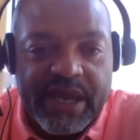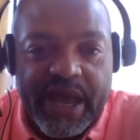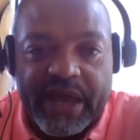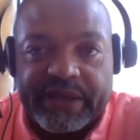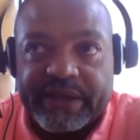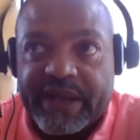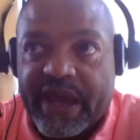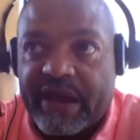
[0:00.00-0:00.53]

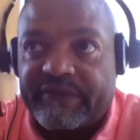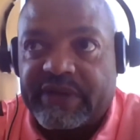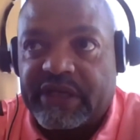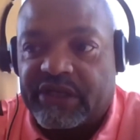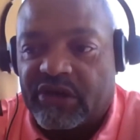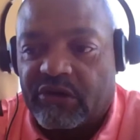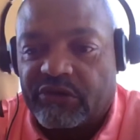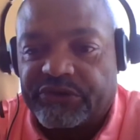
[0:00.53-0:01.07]
I didn't have any
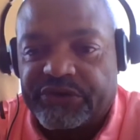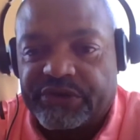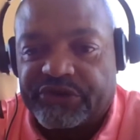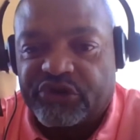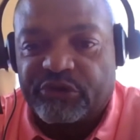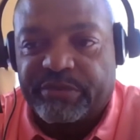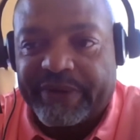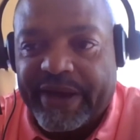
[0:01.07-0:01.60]
coaches,
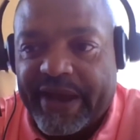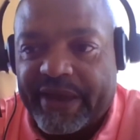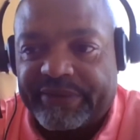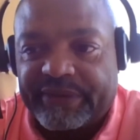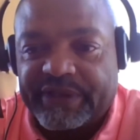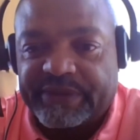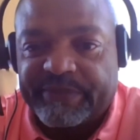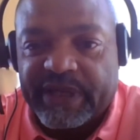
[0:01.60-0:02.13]
super
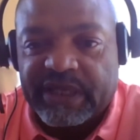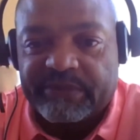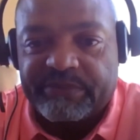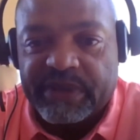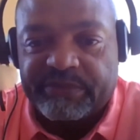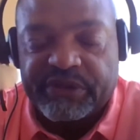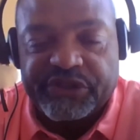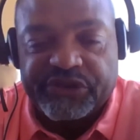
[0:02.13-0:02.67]
athletes making
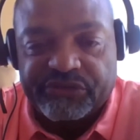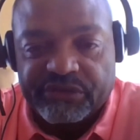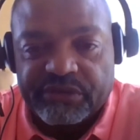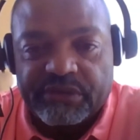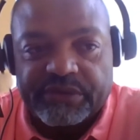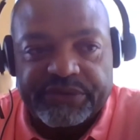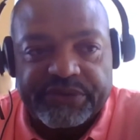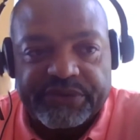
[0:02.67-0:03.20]
me push through
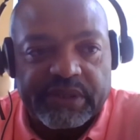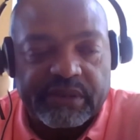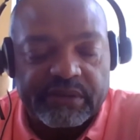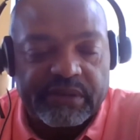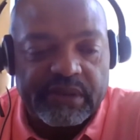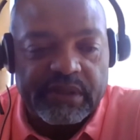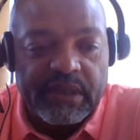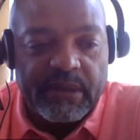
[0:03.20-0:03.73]
those things.
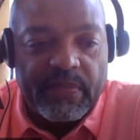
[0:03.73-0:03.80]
